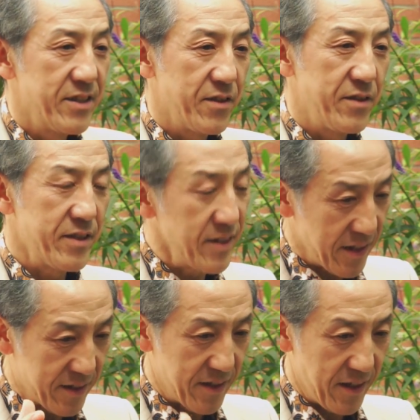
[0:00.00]
So it's
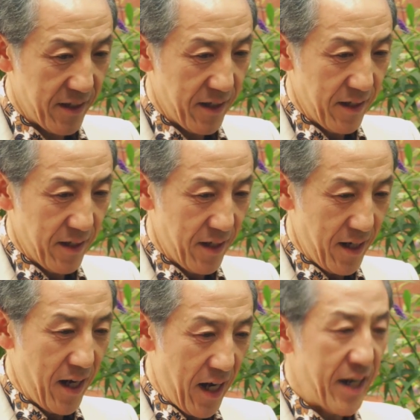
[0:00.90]
just an
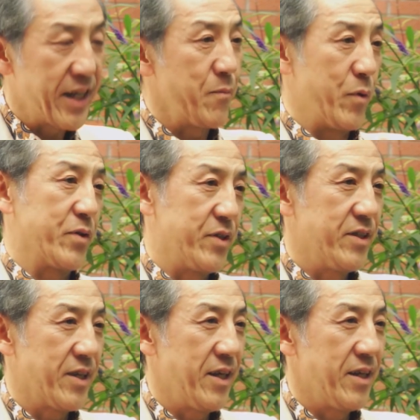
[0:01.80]
idea book.
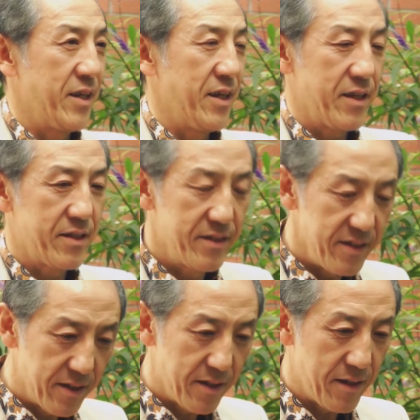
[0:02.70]

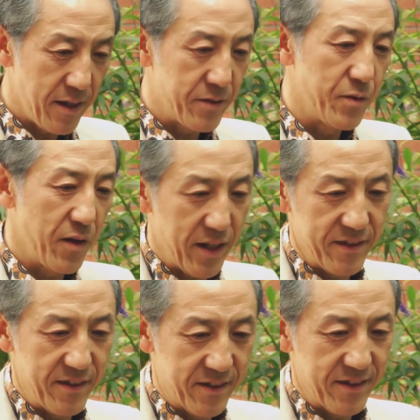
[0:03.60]
There's no
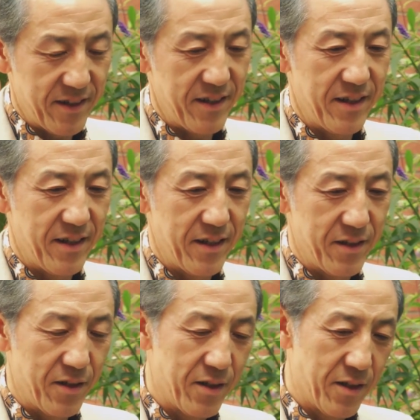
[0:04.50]
lessons,
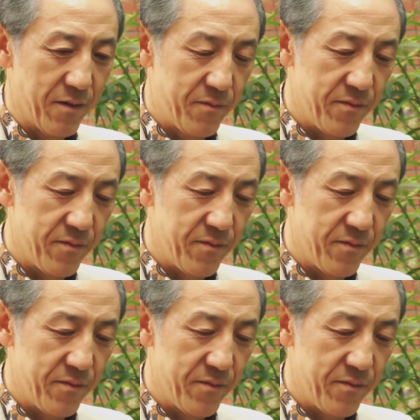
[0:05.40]
no